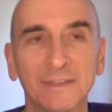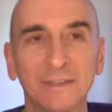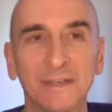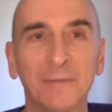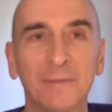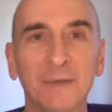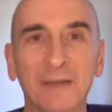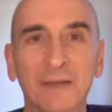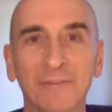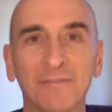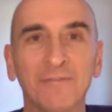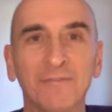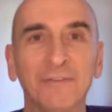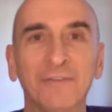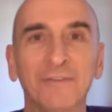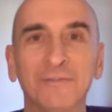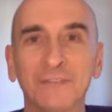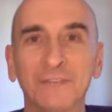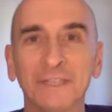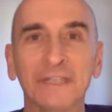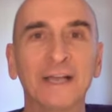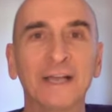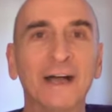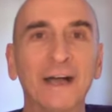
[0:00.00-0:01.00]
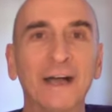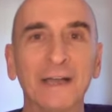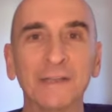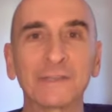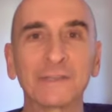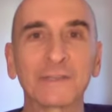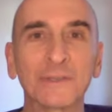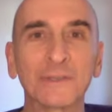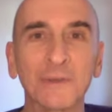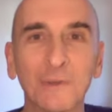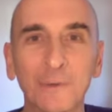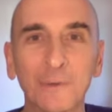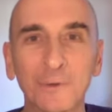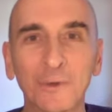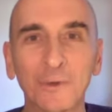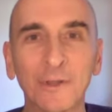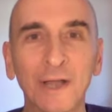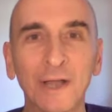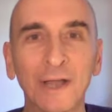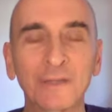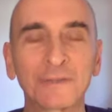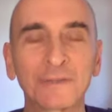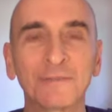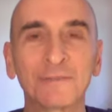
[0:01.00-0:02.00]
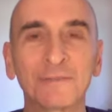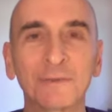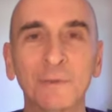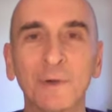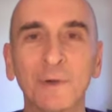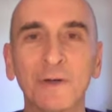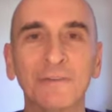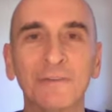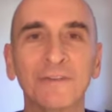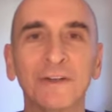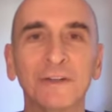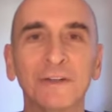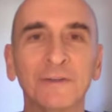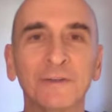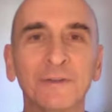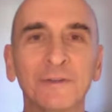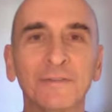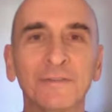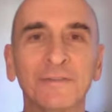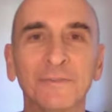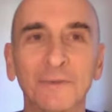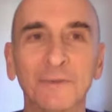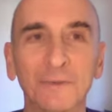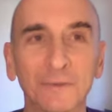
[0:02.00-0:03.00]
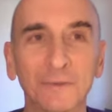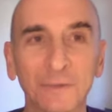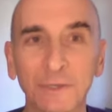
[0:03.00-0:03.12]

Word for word: about 50 guys in the whole class of 1,200 for